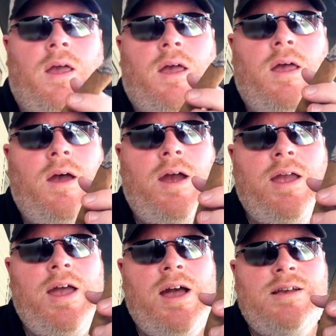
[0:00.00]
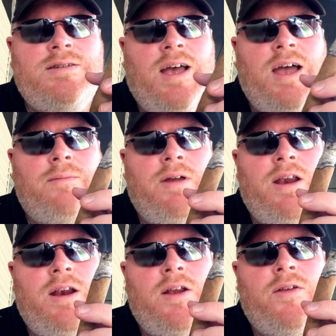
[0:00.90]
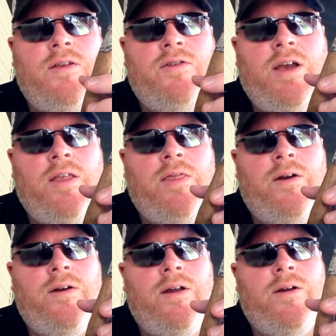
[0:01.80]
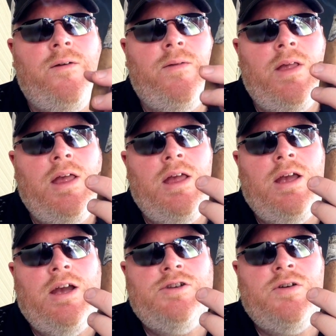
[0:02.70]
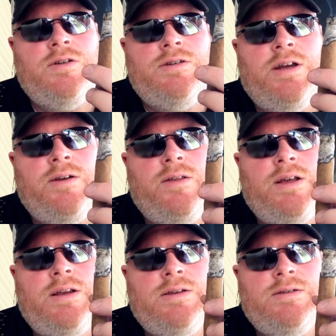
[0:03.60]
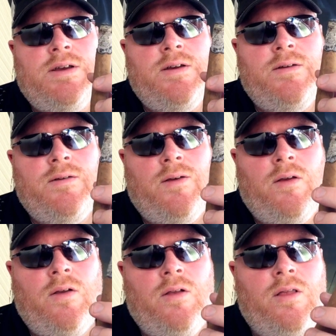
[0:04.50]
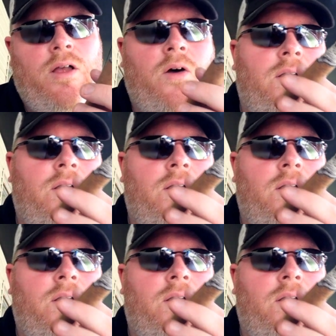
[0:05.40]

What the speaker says: Alright guys, I am getting into the second third here. As you can tell, that is long